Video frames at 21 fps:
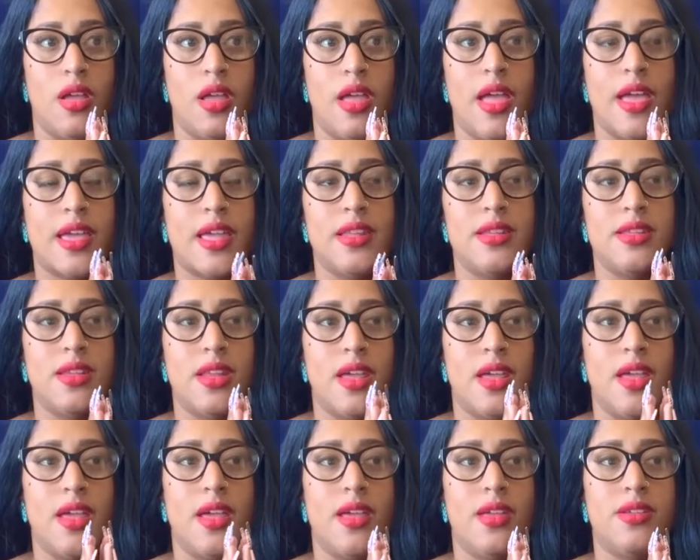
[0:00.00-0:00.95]
can,
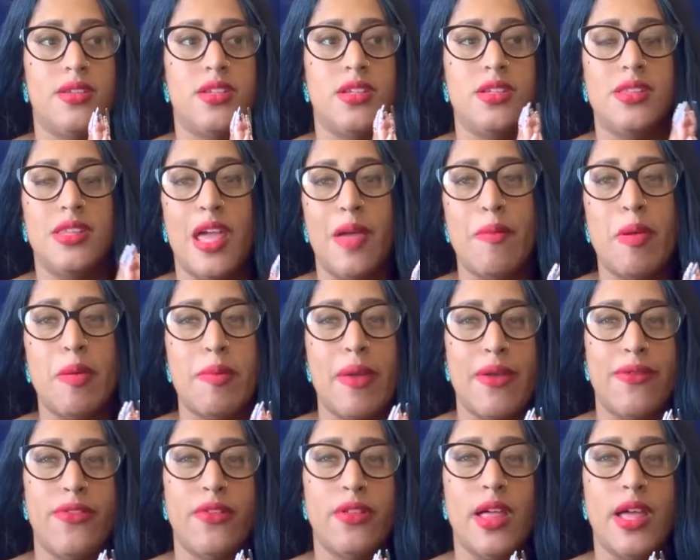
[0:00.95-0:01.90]
to them it may
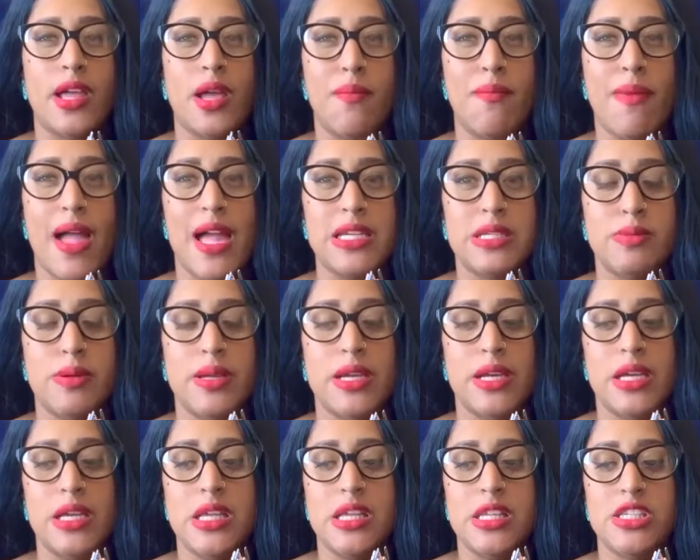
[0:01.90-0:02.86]
feel like a match,
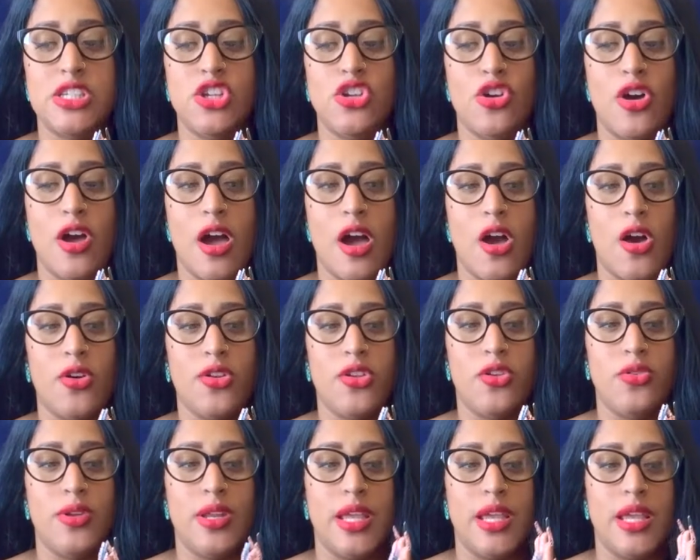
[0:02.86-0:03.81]
because you know how you
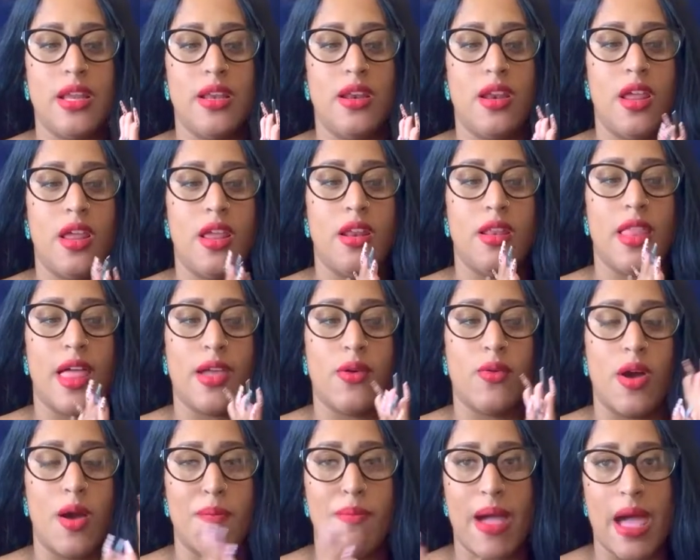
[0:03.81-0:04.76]
need, like,
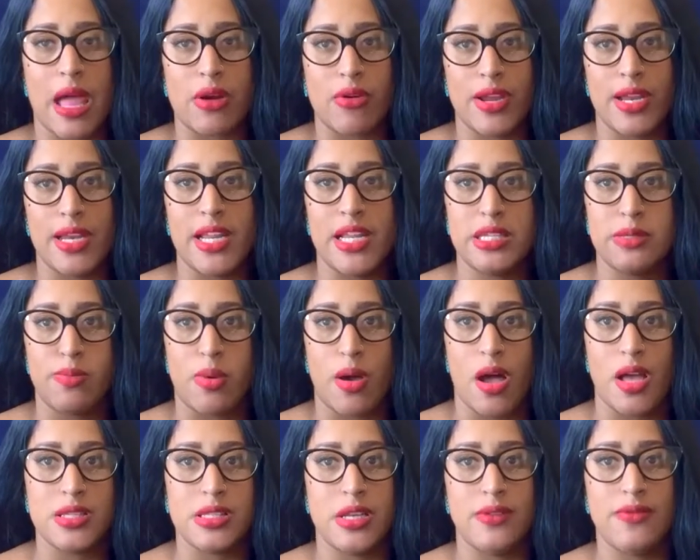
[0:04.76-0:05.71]
a battery needs
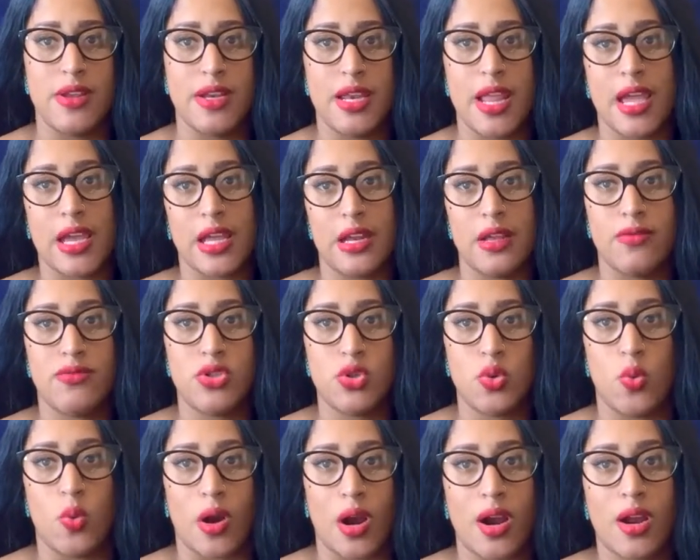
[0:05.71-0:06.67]
positive and negative to
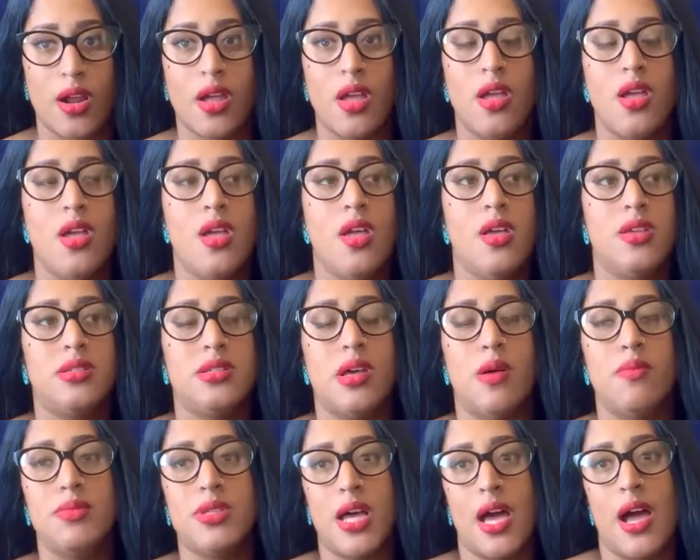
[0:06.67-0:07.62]
work.
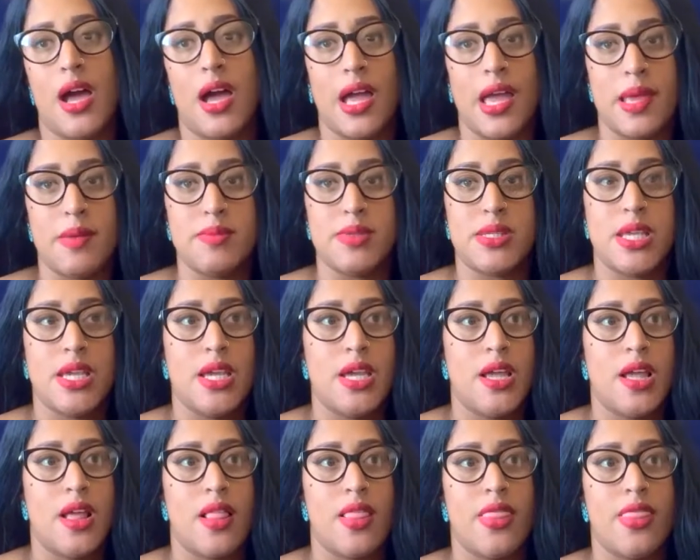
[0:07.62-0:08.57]
Sometimes
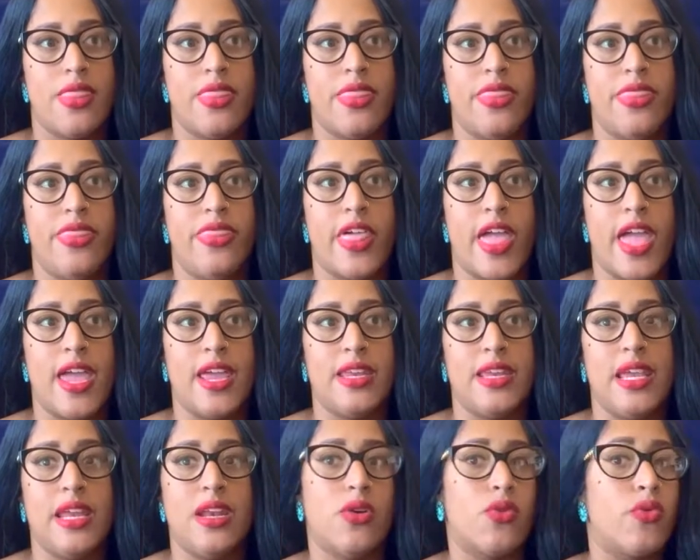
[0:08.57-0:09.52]
they
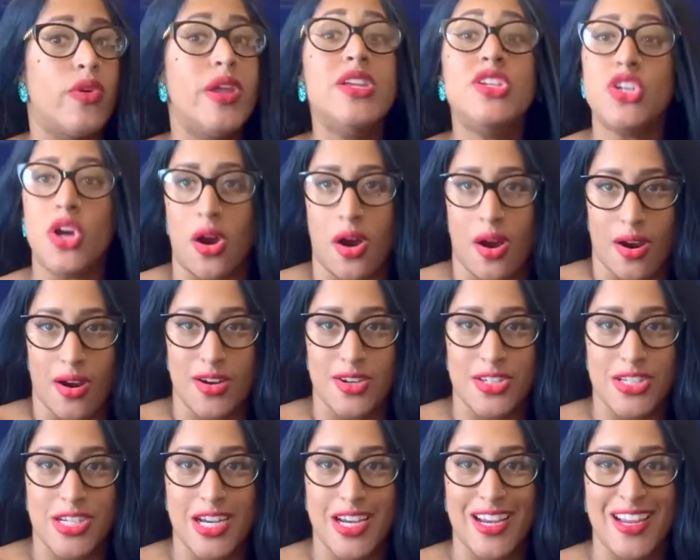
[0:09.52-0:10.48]
need a recharge